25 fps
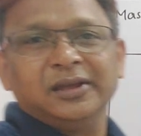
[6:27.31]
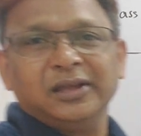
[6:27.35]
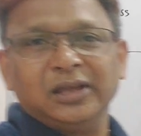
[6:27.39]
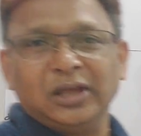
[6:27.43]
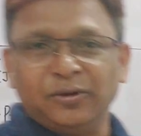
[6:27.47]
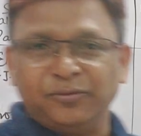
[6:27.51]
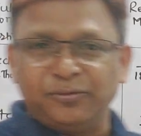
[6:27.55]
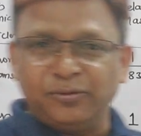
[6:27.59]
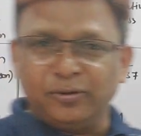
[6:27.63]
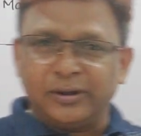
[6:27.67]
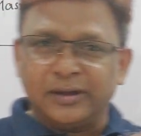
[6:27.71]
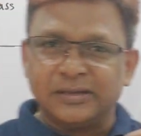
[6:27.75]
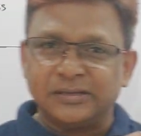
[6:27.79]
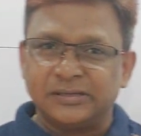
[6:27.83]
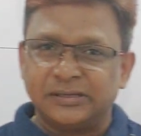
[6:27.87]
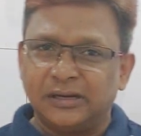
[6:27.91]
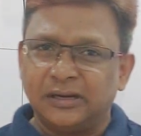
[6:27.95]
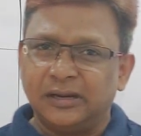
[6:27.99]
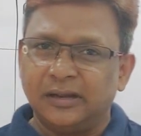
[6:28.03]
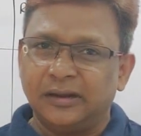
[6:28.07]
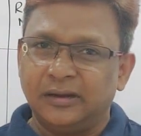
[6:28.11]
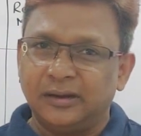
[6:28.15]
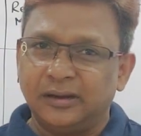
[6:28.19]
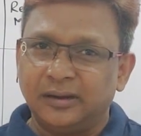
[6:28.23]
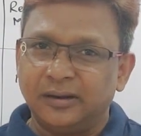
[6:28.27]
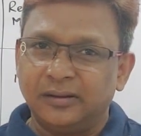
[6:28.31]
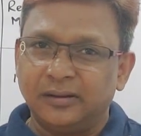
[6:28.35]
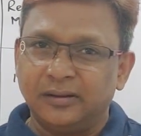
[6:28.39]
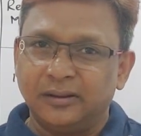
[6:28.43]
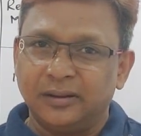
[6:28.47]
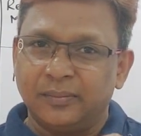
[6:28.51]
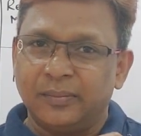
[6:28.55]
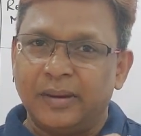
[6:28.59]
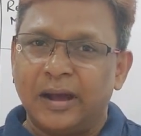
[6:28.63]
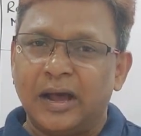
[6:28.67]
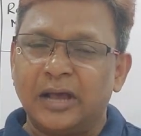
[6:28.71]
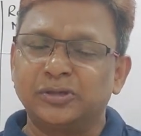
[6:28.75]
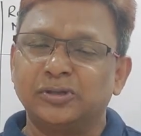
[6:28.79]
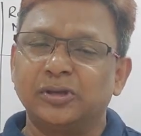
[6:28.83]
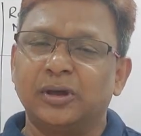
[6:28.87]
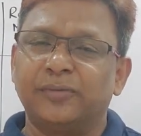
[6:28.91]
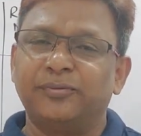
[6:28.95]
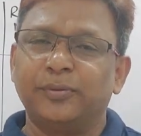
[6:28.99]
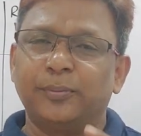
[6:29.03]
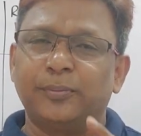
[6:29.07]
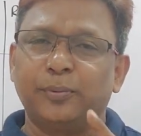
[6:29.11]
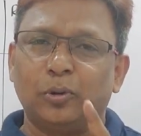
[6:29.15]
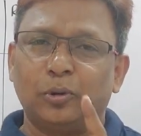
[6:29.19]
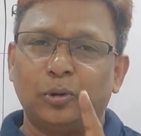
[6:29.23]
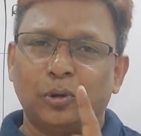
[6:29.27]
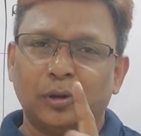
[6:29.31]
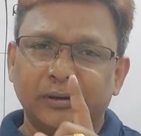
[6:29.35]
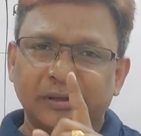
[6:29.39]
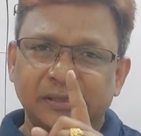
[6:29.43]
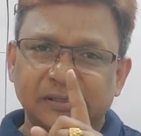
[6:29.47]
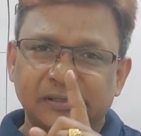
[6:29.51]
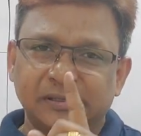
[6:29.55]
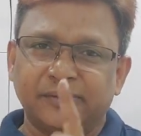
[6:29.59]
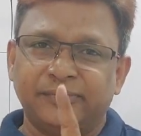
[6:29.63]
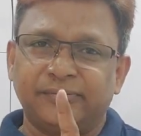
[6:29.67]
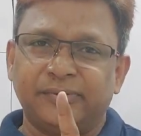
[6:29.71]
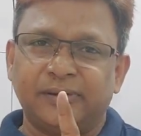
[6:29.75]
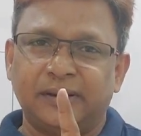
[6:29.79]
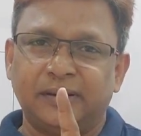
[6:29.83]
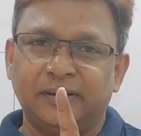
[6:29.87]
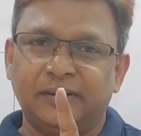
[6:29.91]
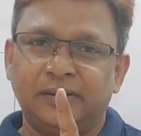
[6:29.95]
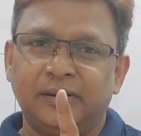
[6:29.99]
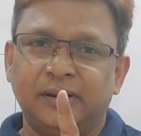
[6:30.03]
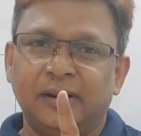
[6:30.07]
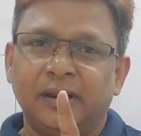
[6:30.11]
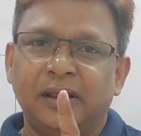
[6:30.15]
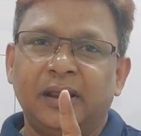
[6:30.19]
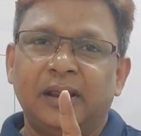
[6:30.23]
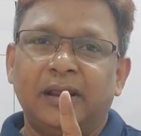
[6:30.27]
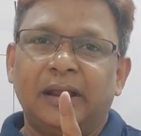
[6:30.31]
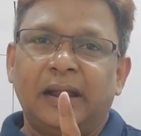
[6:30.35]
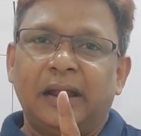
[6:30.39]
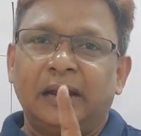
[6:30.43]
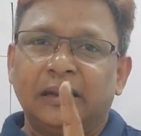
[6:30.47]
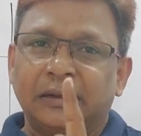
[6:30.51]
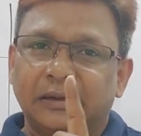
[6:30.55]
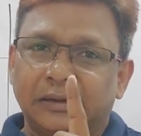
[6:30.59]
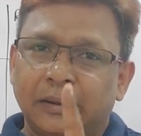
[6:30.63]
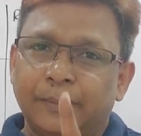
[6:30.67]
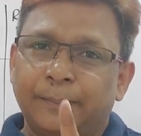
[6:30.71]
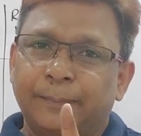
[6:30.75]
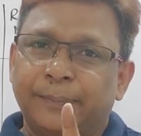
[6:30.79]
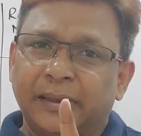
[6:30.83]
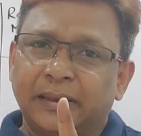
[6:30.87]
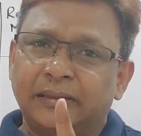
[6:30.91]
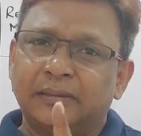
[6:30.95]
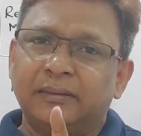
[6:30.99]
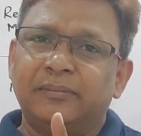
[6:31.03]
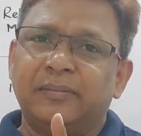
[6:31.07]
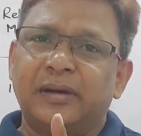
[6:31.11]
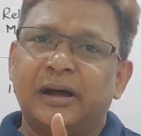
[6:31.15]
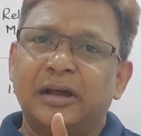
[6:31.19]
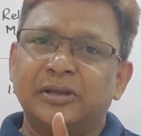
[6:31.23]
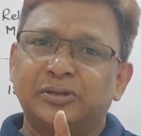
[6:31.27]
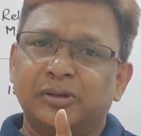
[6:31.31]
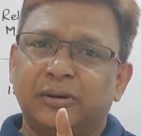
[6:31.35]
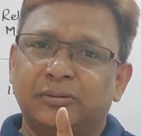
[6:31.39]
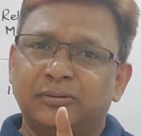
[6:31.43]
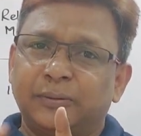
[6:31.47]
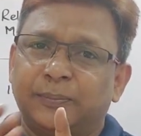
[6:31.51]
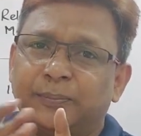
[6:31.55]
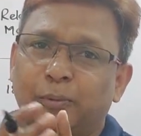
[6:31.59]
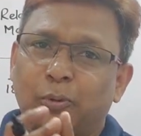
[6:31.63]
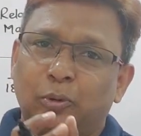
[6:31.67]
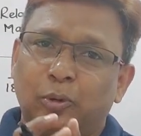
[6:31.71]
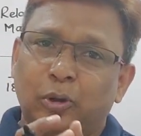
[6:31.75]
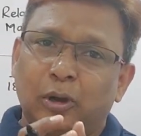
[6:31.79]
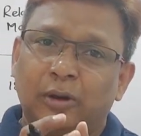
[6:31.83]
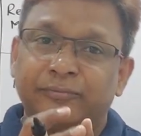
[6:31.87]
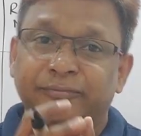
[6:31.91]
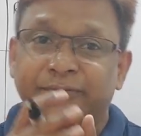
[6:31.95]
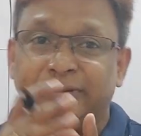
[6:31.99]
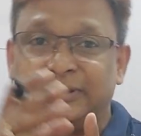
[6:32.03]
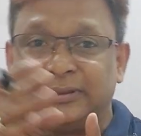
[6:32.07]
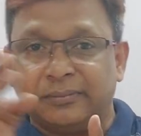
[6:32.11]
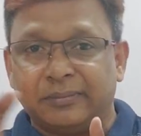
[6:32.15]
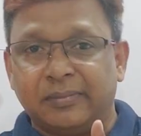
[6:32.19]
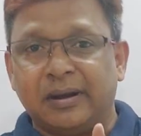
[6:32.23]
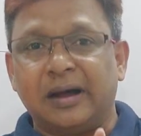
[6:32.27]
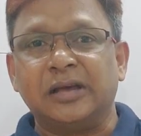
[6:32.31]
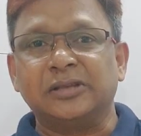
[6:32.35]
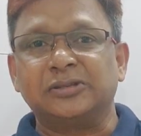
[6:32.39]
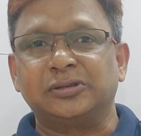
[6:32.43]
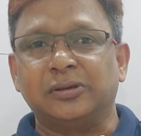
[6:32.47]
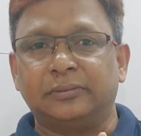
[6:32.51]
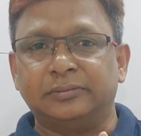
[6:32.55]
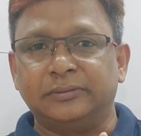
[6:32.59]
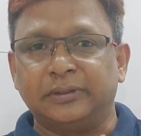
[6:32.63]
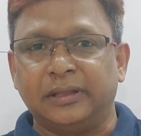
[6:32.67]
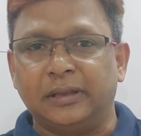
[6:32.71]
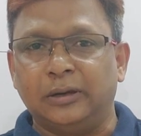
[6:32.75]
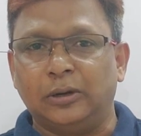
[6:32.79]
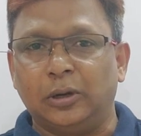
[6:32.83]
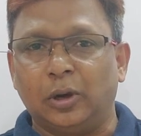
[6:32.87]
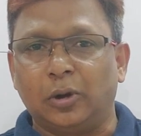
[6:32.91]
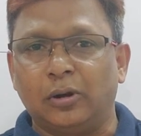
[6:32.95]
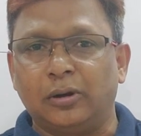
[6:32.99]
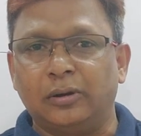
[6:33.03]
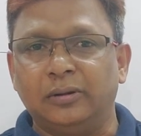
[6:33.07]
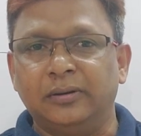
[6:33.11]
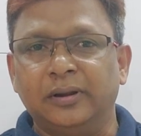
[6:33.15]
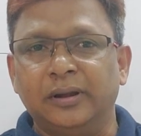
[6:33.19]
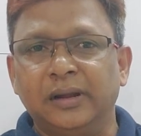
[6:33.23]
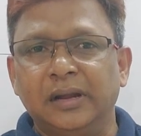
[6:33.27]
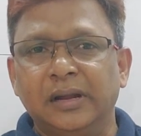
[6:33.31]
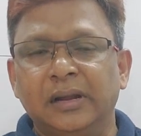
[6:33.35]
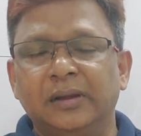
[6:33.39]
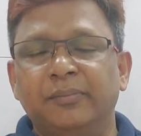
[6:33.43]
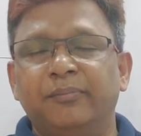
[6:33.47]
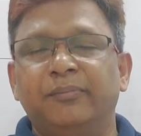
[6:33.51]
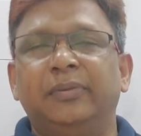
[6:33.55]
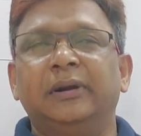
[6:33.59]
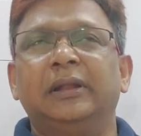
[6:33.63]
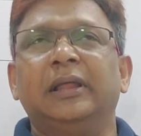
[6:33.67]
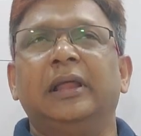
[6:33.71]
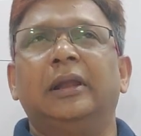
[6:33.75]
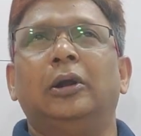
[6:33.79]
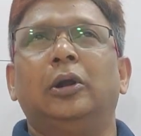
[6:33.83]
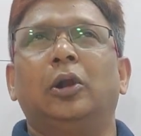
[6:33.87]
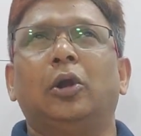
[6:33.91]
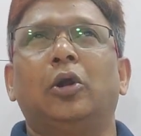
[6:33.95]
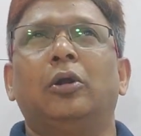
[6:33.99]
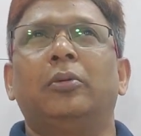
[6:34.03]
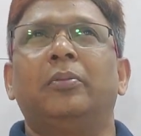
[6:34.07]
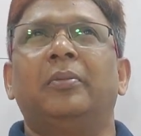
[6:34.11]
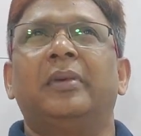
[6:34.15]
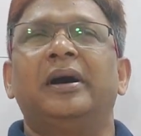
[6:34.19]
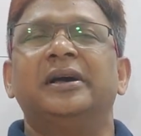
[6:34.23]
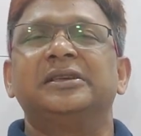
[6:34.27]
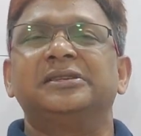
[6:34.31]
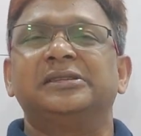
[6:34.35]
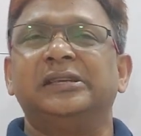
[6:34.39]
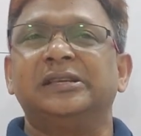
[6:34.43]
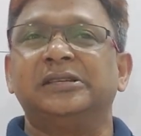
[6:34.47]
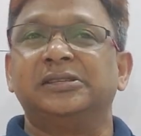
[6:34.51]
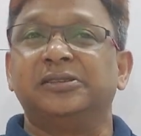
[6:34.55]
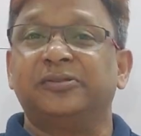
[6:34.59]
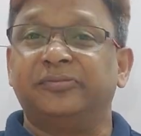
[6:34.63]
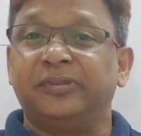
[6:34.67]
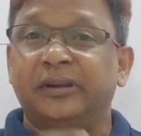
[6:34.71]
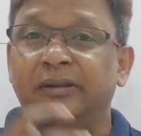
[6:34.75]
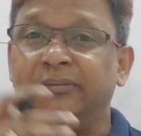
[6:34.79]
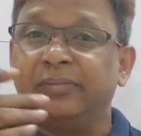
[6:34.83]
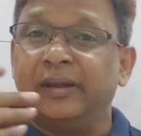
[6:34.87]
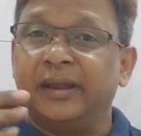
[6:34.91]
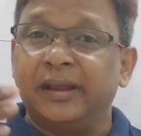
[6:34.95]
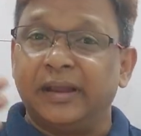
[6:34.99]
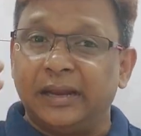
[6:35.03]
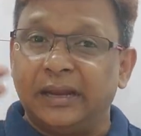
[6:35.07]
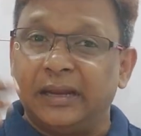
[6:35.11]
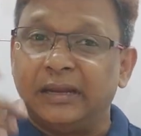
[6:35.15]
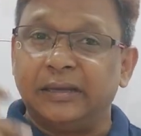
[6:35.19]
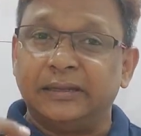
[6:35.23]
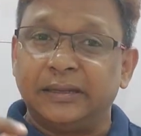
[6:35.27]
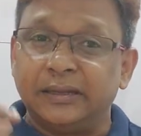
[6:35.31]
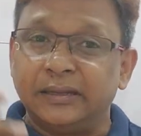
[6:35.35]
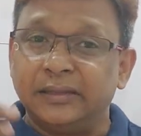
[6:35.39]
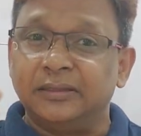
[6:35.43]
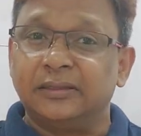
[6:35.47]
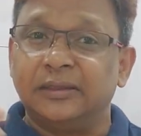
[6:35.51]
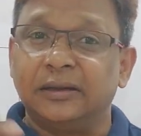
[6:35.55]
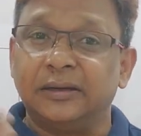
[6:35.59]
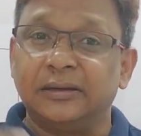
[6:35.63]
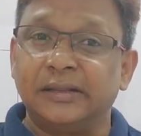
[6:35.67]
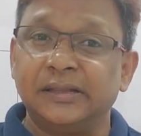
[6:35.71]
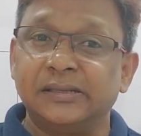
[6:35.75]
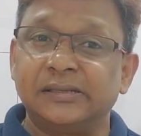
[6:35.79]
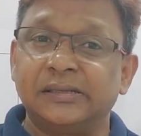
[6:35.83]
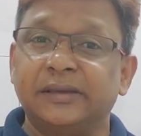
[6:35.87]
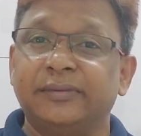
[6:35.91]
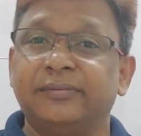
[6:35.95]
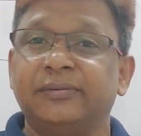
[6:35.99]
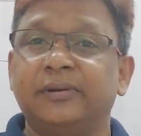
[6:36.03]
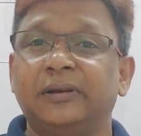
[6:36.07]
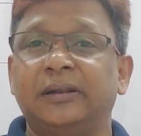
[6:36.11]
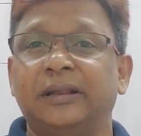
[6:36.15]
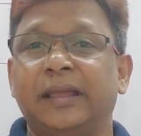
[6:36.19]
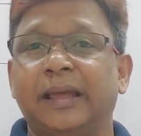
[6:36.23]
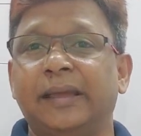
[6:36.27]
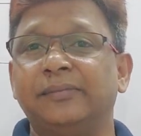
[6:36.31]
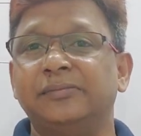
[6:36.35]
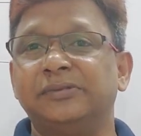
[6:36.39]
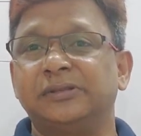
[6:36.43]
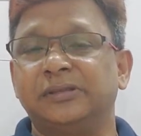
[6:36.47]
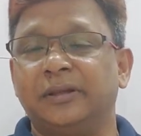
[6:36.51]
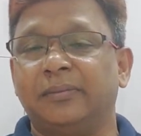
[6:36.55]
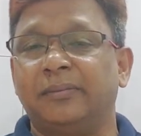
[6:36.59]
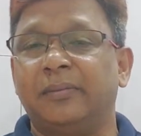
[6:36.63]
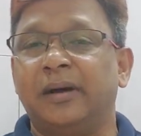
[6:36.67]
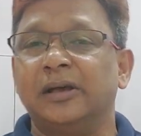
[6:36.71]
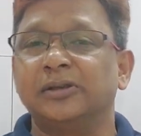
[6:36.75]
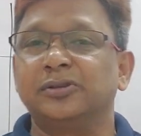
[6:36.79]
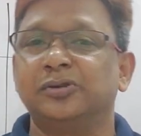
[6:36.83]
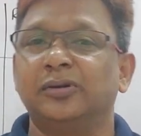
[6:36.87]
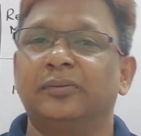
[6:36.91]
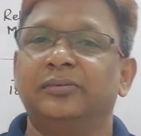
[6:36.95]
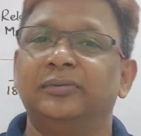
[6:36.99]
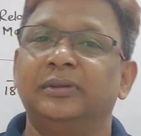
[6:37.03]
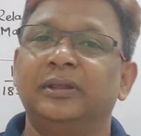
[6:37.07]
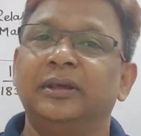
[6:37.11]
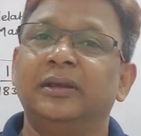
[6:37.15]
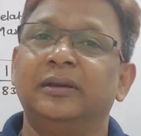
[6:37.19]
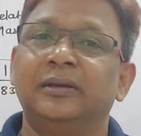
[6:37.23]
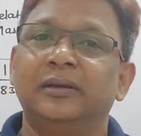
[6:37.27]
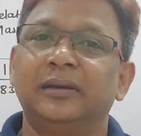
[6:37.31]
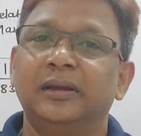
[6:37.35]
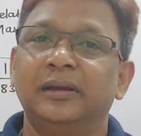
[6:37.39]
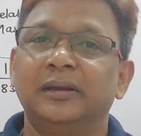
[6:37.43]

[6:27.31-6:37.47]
If you consider the mass of a proton is a 1 and compare the mass of the proton with the mass of the electron, but electron mass is 1 by 1837 times the mass of the,